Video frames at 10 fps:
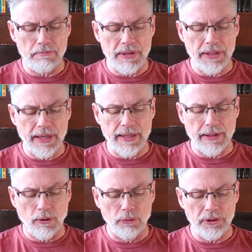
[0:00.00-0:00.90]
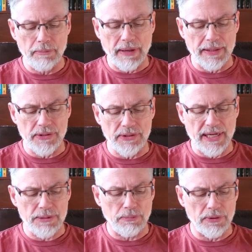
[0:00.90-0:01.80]
mitigated only by its
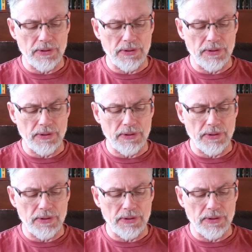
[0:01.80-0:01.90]
desperate